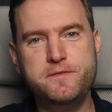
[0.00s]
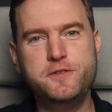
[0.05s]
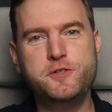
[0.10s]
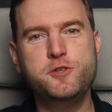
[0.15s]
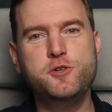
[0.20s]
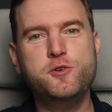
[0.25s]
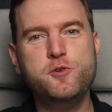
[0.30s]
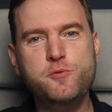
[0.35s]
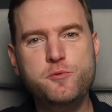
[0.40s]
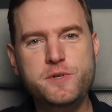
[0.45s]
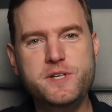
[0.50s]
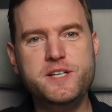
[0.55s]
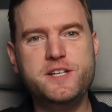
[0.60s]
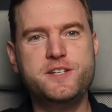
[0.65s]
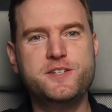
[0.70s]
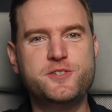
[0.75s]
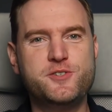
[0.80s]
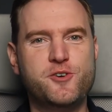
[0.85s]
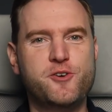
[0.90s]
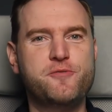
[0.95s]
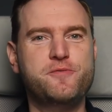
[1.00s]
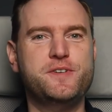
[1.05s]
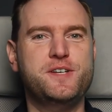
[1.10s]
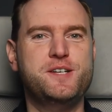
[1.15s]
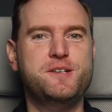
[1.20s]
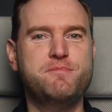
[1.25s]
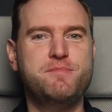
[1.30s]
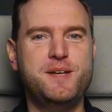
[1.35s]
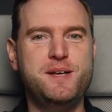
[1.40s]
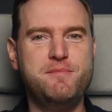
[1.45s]
few weeks of
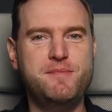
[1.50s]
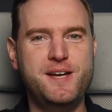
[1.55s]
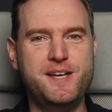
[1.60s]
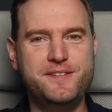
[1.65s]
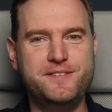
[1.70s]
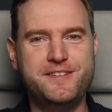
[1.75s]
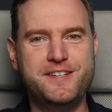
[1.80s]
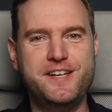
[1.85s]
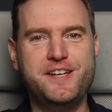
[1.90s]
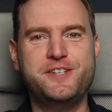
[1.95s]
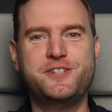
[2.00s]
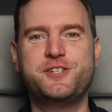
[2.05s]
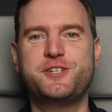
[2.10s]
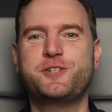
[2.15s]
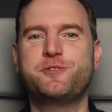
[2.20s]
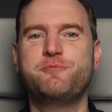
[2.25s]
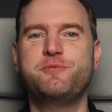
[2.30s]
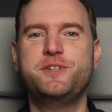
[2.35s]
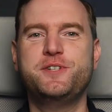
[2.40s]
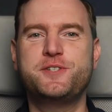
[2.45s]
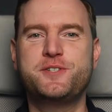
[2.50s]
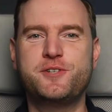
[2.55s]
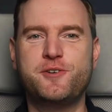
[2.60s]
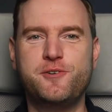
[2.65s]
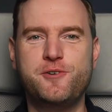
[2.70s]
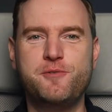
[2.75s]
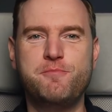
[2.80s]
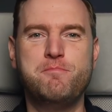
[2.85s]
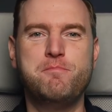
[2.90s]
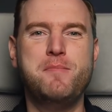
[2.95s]
implementation, we
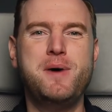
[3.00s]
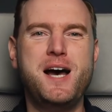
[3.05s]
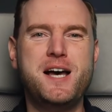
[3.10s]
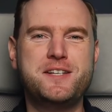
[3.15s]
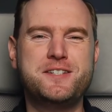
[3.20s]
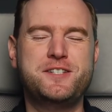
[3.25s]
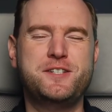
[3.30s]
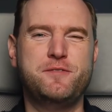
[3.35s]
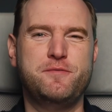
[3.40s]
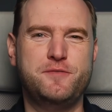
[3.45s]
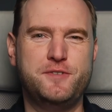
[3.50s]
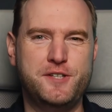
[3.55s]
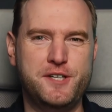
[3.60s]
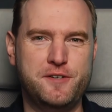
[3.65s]
saw massive